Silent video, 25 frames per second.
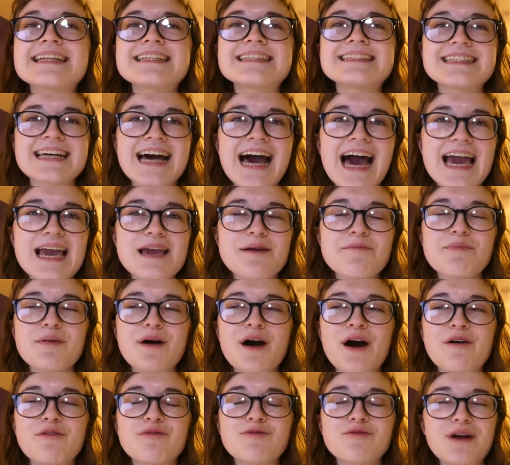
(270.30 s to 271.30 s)
type
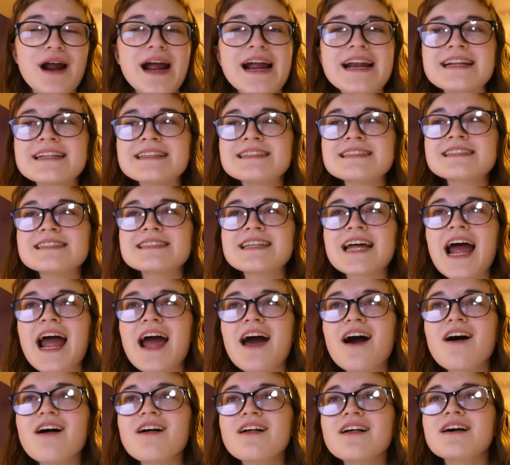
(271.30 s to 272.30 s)
of writing
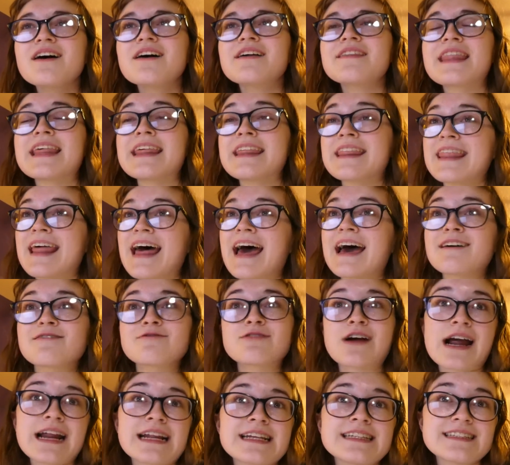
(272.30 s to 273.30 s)
style, and that
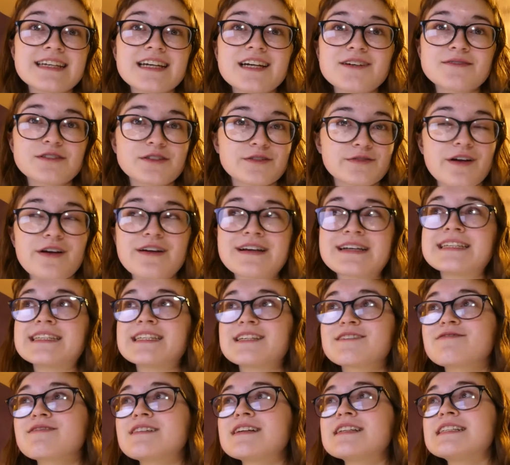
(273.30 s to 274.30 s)
writing style was very
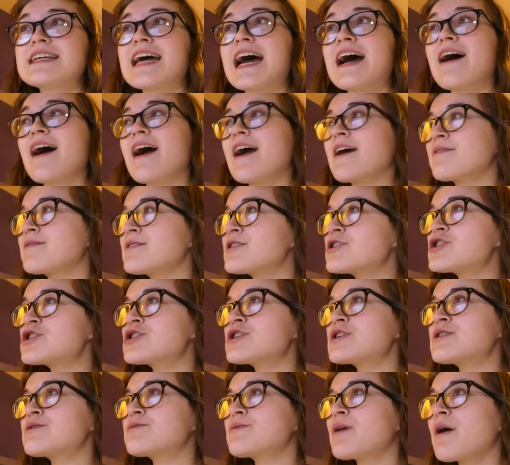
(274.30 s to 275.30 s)
different to how I
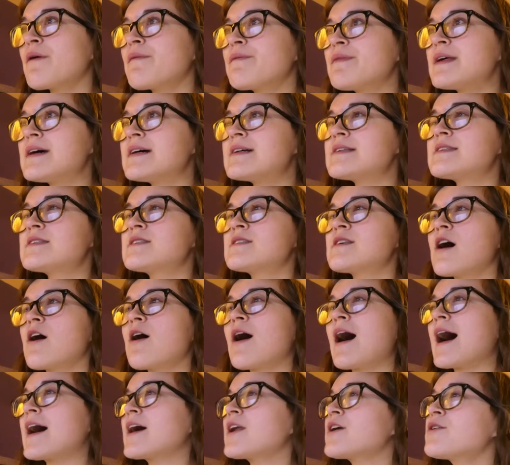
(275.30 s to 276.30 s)
originally wrote this, so
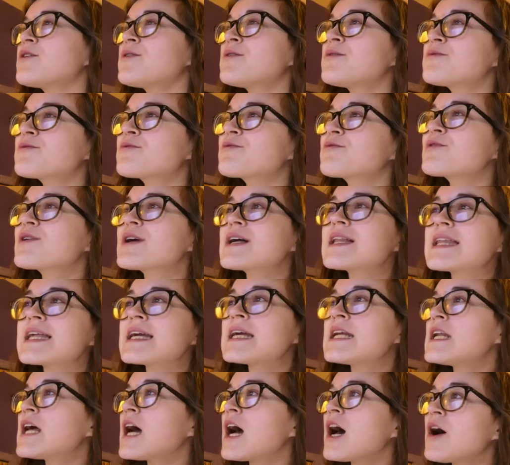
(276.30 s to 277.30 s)
I don't
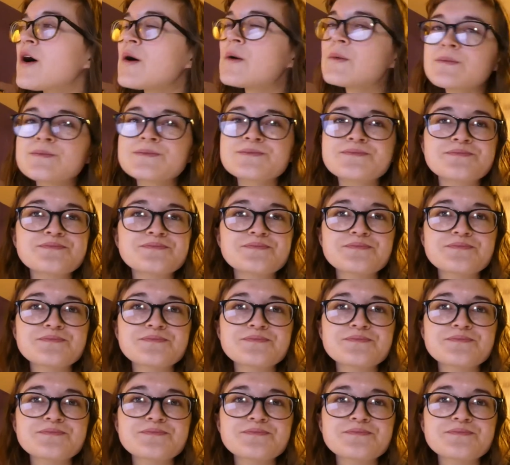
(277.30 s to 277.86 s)
really know